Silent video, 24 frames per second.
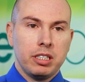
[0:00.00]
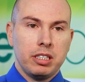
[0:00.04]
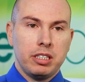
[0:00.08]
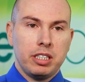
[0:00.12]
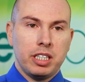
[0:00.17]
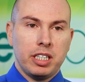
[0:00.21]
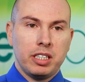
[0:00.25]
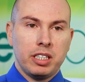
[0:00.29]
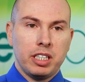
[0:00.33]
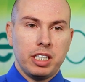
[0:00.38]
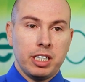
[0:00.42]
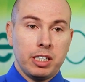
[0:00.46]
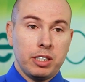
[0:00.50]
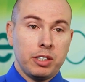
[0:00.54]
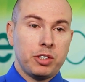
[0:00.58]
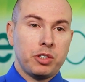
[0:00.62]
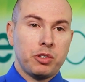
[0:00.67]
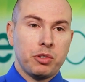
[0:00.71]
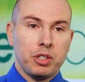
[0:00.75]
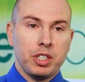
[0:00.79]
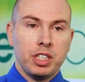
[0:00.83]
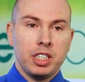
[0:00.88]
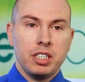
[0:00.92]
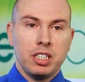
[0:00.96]
than the
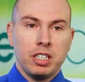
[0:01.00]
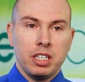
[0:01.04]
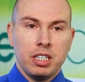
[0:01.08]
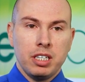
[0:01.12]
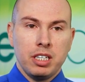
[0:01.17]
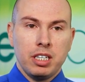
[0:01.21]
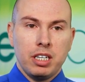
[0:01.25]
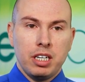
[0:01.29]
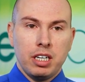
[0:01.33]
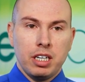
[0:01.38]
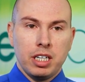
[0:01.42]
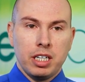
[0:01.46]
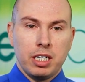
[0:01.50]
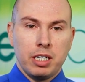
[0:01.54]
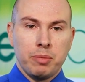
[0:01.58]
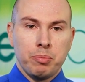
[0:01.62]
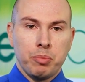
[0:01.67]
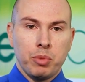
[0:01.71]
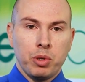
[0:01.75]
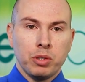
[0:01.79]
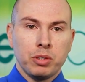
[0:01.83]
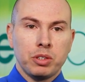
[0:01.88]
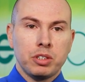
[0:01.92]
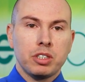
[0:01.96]
industry. Uh,
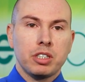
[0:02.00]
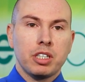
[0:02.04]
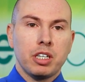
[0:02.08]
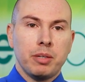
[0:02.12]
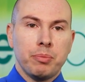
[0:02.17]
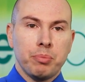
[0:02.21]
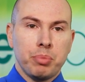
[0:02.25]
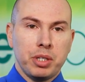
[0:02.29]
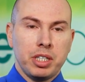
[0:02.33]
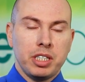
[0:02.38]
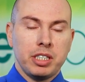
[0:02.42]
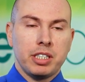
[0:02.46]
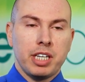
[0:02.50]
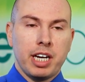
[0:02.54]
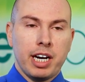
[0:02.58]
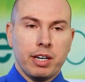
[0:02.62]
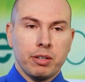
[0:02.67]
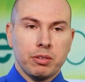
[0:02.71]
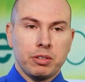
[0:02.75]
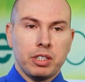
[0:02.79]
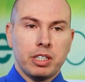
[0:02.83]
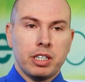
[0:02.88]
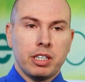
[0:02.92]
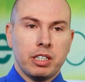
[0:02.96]
most companies
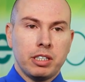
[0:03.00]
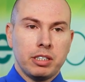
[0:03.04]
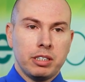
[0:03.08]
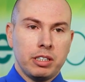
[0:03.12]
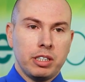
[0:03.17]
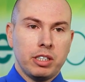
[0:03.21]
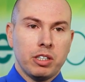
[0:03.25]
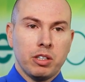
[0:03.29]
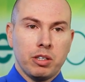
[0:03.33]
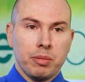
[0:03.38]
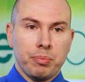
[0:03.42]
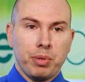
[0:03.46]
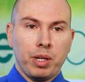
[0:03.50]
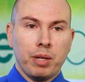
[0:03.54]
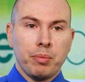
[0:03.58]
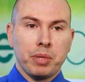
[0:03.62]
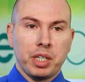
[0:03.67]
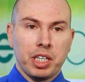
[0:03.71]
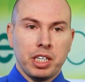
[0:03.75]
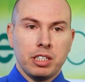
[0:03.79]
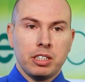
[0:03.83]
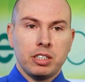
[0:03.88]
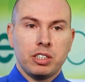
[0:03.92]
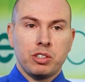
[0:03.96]
out there in you know, the
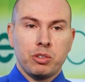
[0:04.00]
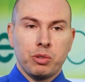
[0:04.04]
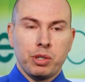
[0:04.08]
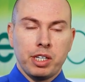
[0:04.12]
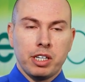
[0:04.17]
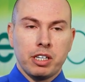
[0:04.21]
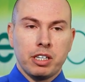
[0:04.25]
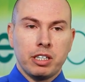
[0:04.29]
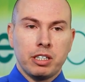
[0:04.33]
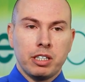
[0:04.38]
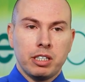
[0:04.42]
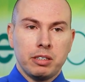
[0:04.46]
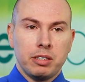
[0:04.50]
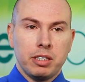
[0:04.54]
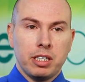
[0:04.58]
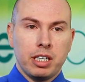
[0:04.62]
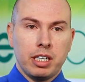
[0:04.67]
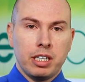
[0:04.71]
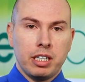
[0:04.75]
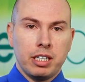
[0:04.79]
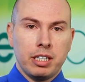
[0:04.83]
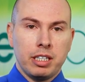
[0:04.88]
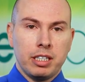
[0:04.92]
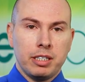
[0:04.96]
plumbing industry are
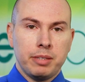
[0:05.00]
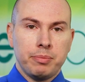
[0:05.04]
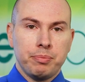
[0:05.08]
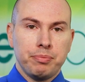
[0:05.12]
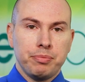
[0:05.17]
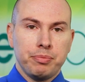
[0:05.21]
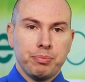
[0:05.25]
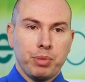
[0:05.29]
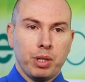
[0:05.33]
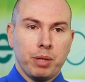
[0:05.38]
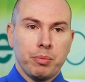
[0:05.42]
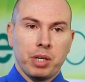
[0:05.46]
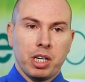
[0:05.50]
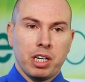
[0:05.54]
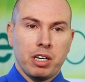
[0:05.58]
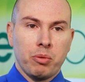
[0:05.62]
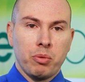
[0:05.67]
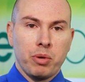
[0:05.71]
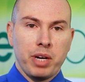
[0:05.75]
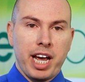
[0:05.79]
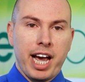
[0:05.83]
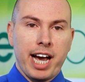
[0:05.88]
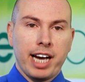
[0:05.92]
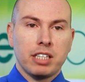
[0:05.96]
uh, plumbing on a
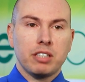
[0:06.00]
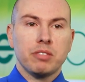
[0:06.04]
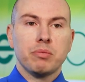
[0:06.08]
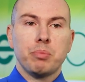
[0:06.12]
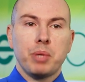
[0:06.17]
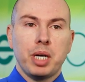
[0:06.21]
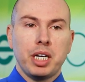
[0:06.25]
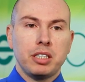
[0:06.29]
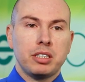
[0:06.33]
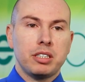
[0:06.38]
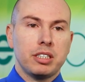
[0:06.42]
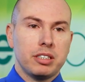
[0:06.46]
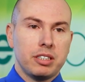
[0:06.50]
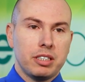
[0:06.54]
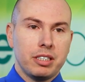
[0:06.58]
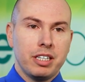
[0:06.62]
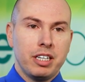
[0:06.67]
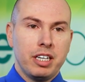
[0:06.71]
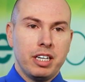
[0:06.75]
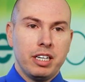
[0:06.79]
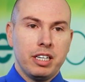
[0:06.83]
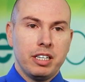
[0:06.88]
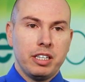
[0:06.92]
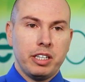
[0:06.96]
reactive basis.
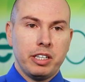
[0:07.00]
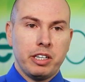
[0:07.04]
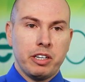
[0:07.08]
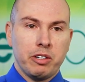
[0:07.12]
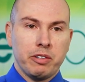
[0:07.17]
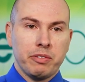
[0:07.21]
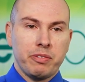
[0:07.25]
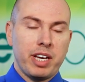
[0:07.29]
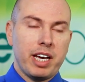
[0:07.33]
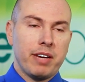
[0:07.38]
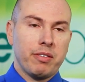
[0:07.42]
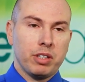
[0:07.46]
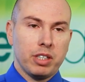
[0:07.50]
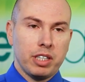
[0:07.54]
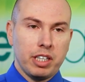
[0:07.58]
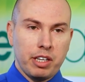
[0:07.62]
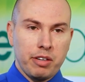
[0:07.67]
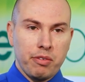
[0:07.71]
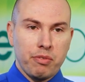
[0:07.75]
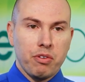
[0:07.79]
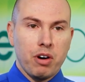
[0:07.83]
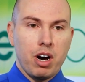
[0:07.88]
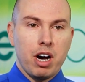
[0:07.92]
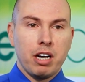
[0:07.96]
You know, if they have a
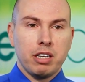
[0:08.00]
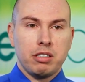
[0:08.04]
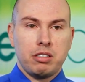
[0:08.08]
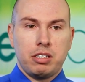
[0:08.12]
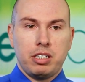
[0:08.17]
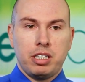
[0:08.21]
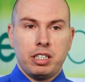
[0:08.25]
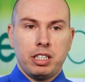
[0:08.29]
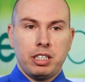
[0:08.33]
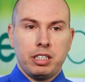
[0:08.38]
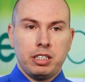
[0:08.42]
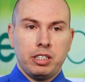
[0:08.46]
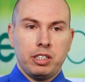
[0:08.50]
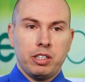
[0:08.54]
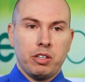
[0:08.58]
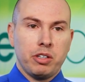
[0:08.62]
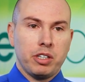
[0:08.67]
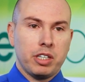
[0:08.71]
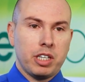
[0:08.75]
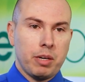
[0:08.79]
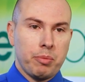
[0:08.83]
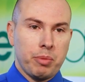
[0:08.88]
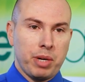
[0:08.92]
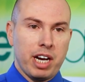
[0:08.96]
leaky faucet, you know,
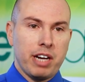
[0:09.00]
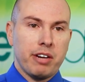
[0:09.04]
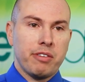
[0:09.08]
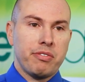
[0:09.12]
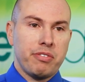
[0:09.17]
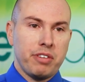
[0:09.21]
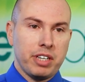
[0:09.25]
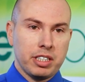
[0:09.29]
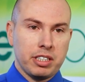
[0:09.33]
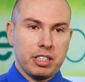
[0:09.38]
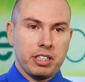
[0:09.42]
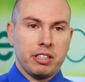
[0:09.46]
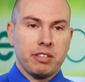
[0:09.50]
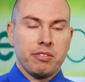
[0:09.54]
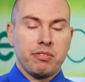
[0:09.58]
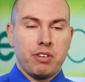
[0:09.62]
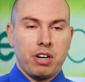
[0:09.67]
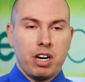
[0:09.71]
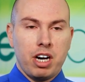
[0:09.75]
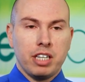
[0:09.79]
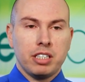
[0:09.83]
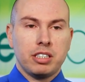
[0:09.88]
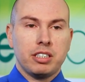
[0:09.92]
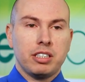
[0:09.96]
you're coming out, you're fixing the
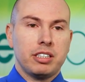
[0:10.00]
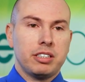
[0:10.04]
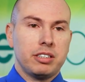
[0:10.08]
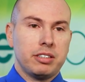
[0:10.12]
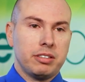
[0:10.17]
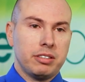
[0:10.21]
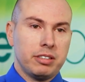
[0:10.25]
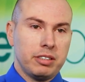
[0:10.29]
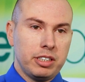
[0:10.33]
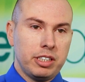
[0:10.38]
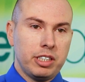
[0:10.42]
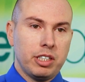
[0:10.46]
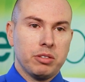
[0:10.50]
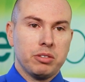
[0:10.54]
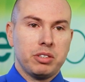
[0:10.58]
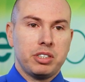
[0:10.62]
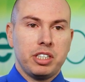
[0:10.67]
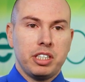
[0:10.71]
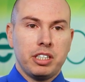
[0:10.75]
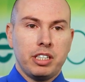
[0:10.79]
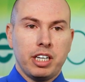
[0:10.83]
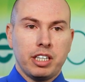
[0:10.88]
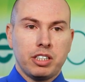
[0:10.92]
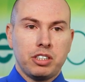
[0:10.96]
faucet and, you know,
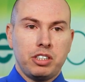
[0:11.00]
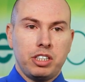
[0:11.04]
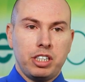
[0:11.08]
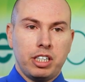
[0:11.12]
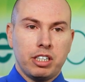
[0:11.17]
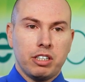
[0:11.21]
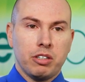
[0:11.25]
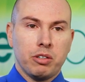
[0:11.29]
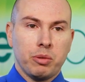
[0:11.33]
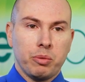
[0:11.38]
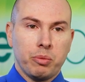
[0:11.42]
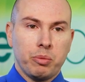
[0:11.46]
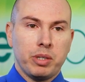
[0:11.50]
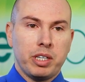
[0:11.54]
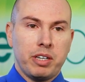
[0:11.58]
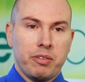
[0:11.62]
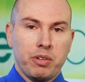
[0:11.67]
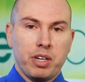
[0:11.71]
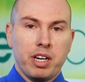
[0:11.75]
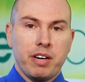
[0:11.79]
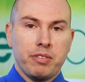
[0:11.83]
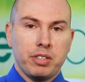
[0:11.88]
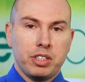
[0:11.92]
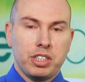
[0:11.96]
see you next year or
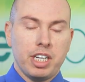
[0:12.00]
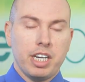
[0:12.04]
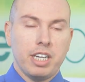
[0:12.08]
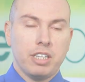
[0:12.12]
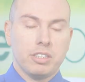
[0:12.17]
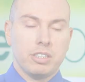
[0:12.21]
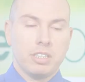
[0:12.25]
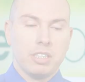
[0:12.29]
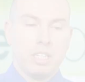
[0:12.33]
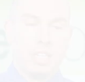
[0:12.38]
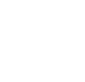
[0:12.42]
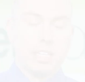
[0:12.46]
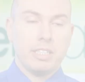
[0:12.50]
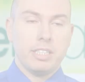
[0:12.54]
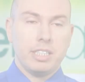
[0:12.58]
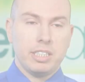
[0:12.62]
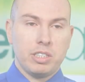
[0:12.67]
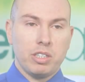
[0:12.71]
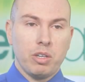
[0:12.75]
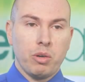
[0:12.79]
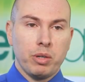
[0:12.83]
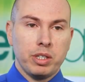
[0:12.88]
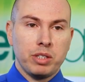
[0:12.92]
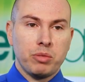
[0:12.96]
whenever you have a challenge.
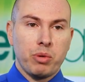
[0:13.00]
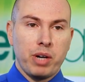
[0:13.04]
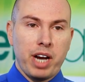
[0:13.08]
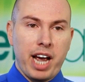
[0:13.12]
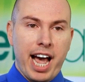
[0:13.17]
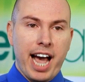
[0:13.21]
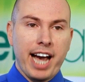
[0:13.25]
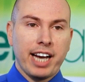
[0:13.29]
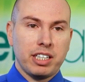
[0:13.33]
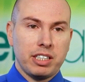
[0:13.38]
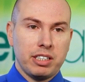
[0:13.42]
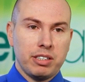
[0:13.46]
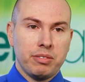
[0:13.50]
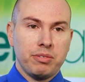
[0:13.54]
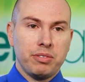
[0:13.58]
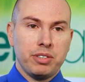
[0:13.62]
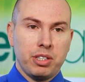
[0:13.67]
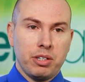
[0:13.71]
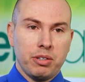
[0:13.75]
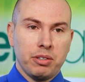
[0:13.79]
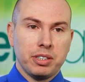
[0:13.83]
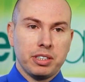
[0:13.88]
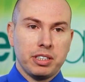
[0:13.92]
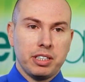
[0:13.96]
It's always reactive, you
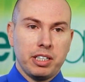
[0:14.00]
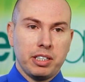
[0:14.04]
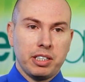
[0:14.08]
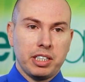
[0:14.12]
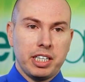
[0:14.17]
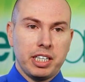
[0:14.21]
know, and, and